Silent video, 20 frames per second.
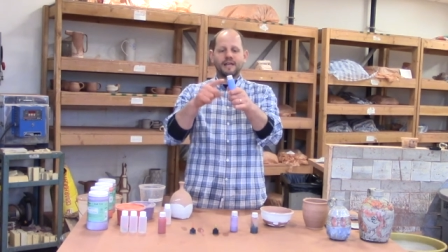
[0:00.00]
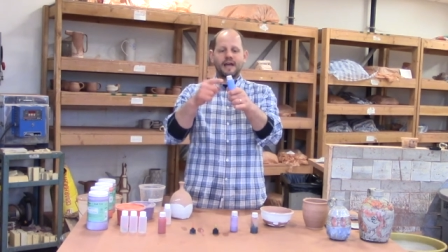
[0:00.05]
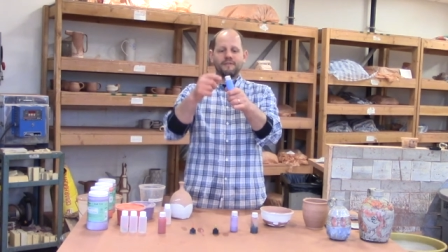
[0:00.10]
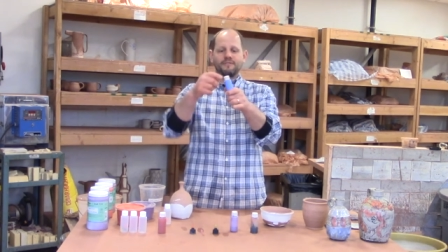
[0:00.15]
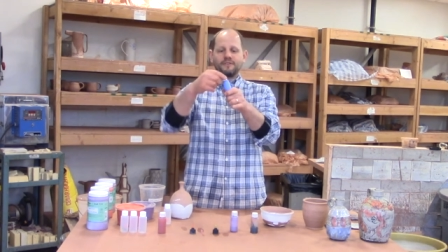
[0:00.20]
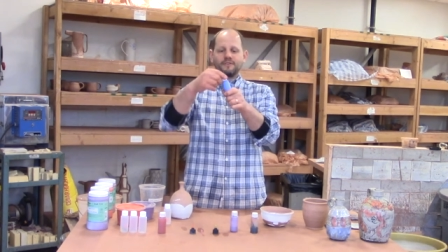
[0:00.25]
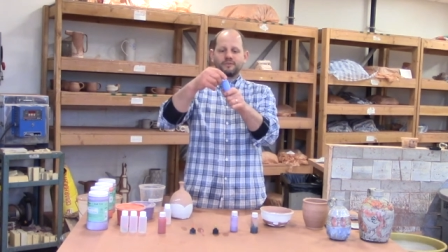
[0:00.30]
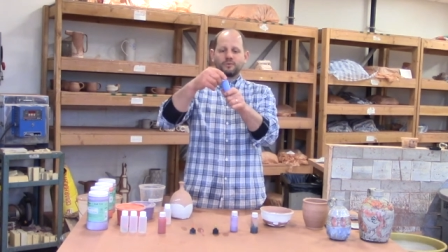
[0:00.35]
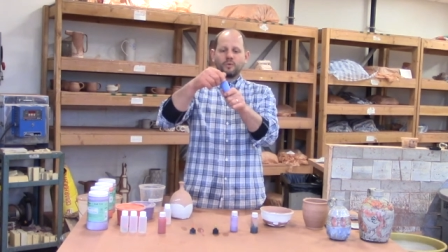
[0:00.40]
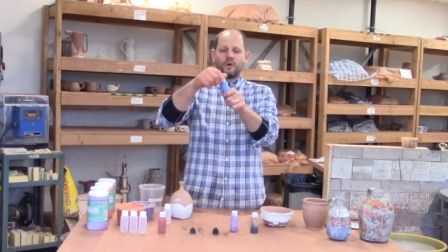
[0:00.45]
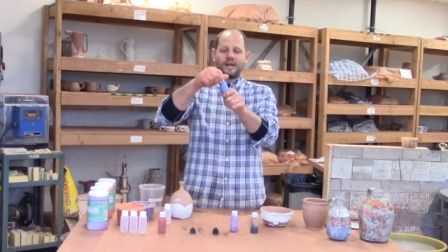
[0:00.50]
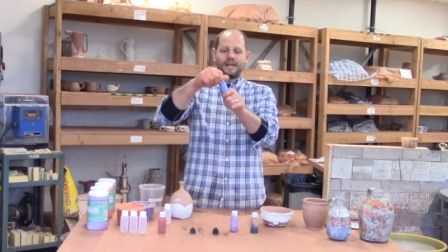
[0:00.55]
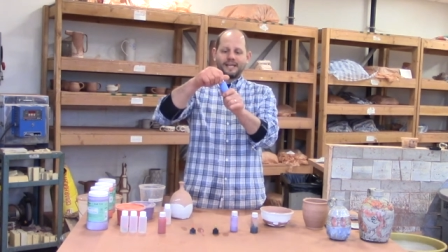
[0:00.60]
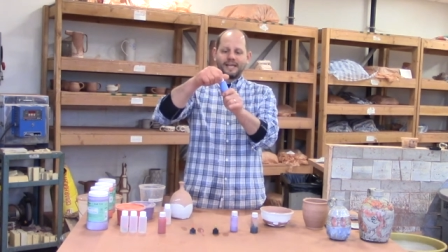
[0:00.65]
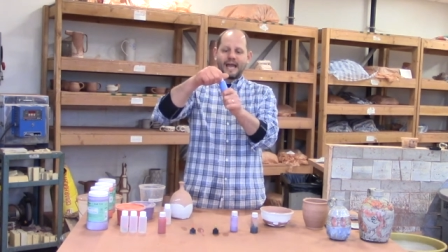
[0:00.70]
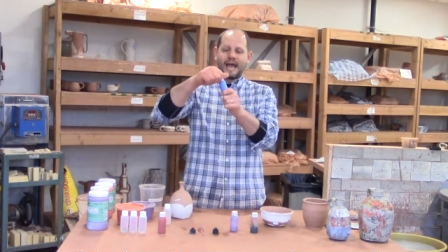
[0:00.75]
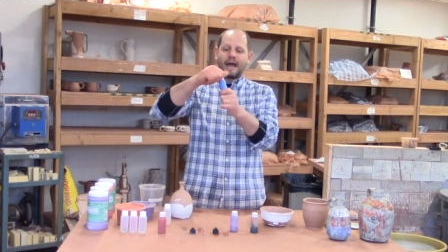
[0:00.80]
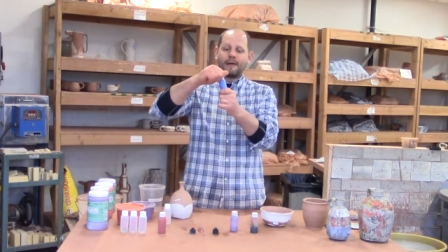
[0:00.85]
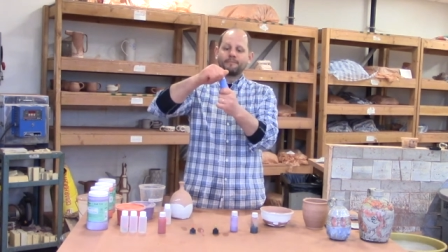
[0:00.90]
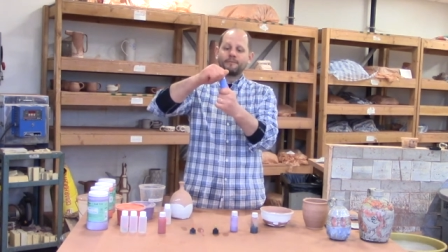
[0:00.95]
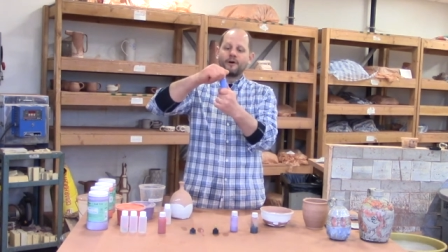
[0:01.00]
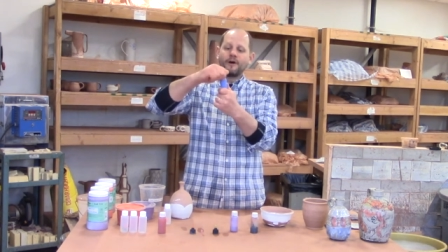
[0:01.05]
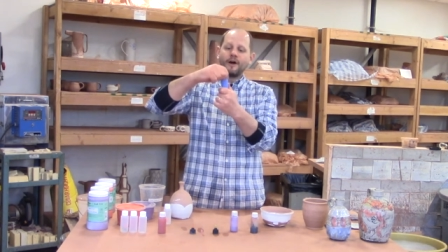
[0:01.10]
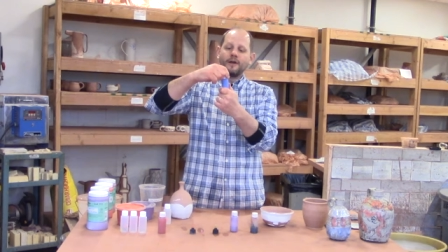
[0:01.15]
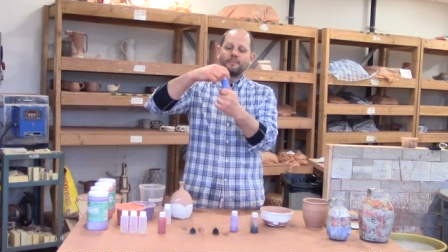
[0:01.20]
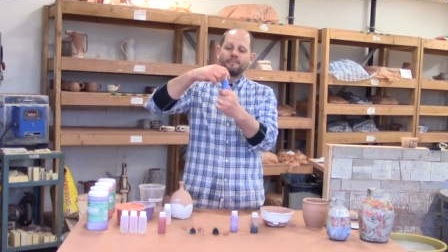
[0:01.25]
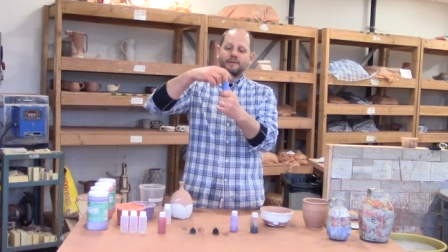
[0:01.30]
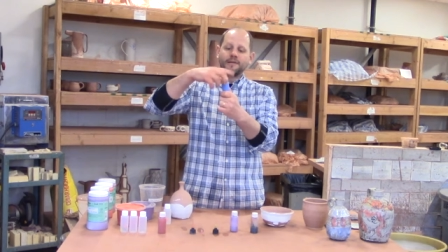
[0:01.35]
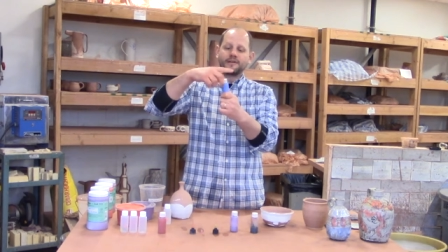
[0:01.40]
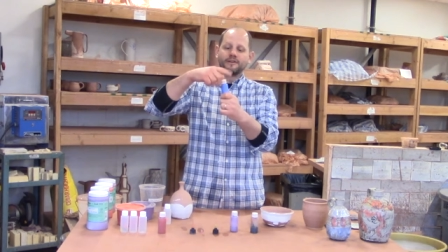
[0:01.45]
always have this white
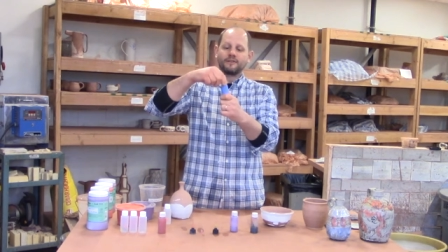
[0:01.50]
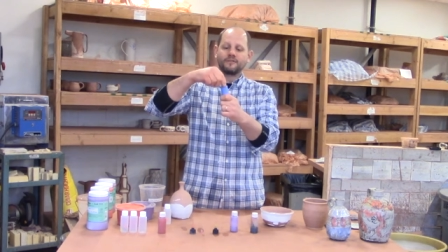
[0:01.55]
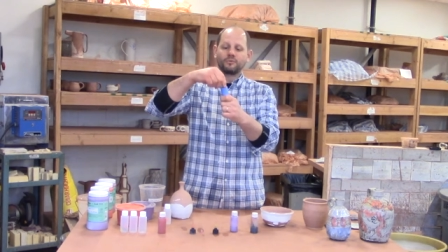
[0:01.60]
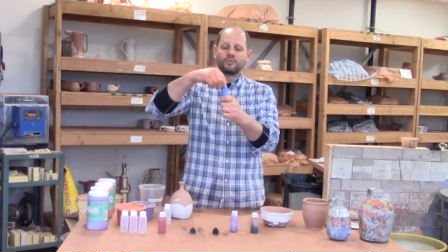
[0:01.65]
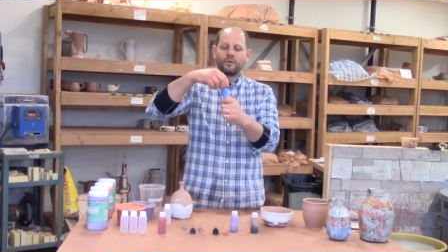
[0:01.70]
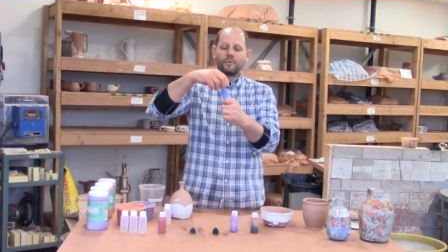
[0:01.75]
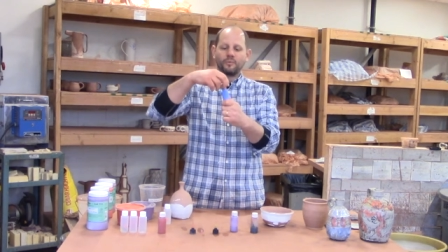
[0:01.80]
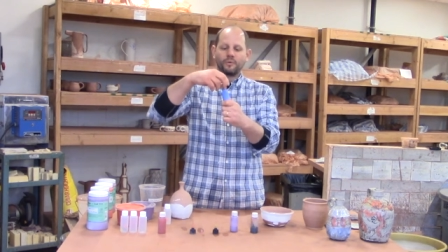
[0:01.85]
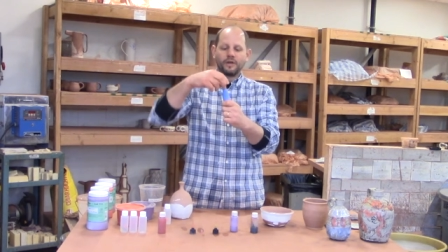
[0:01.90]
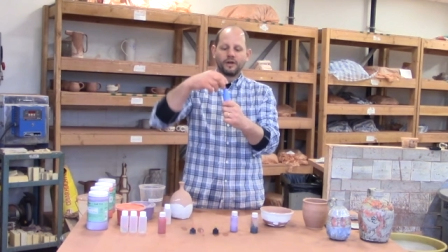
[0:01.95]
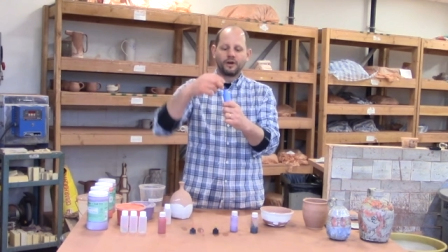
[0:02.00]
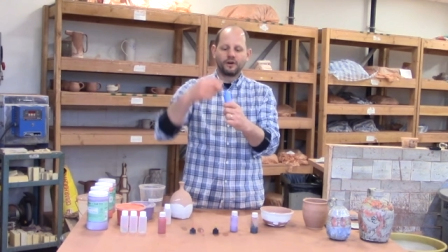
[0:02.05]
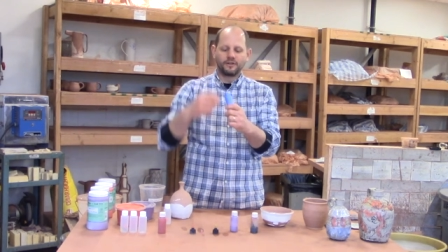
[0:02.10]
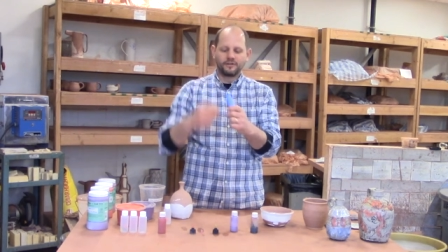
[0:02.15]
cap on because when